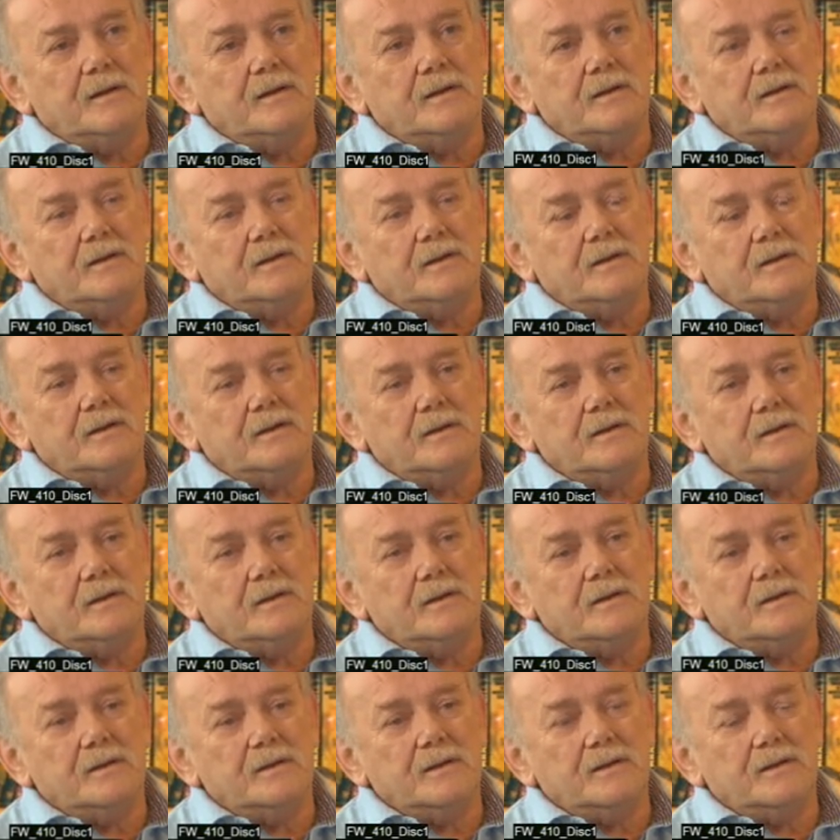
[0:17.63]

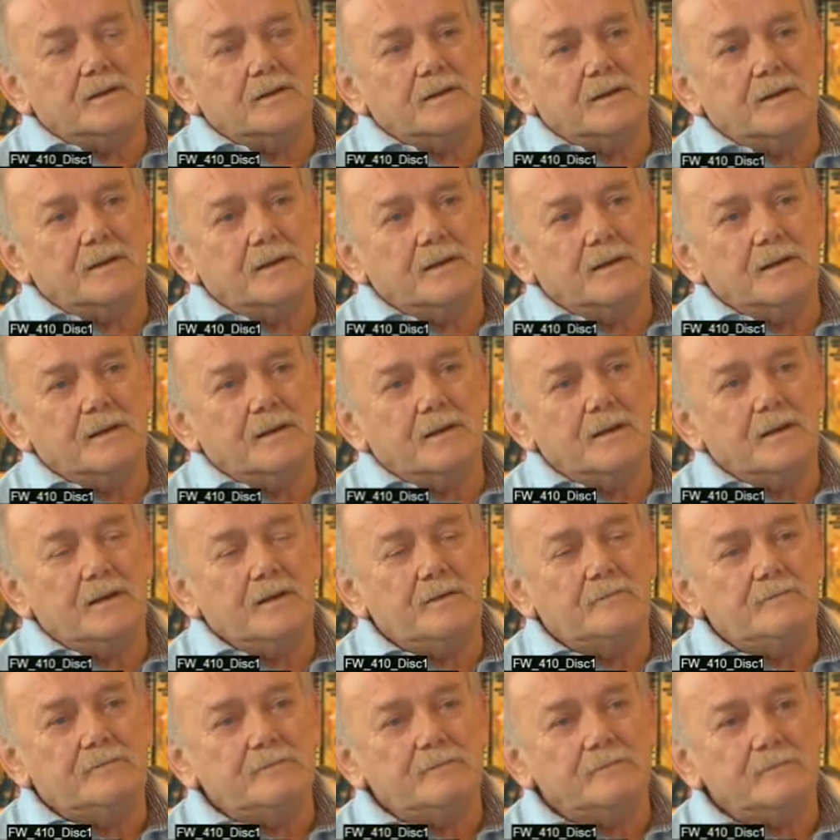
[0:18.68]

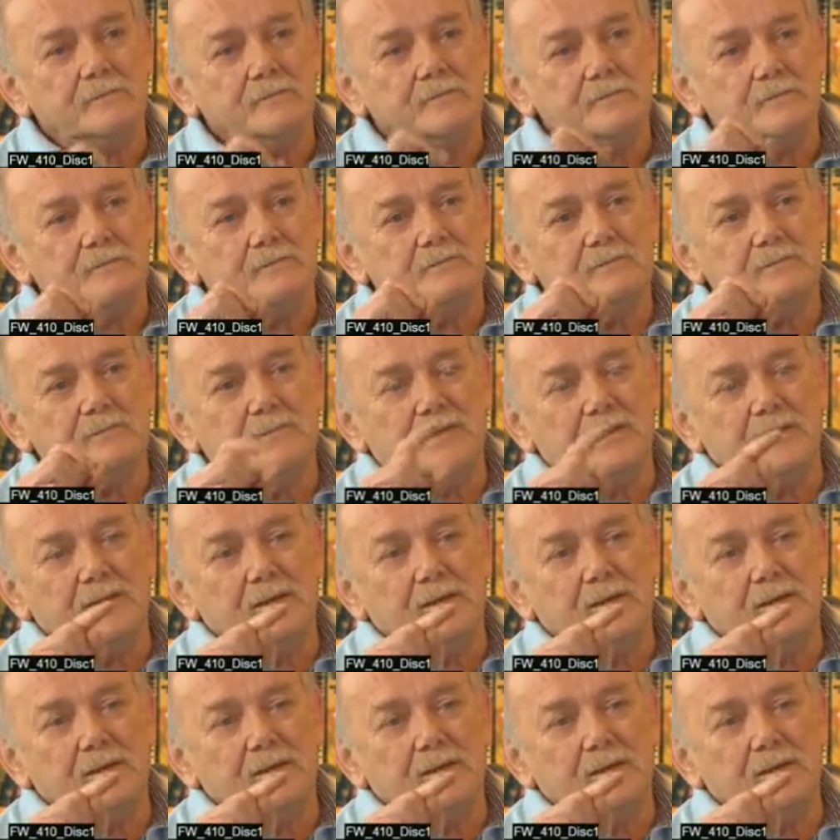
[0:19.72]
[no speech]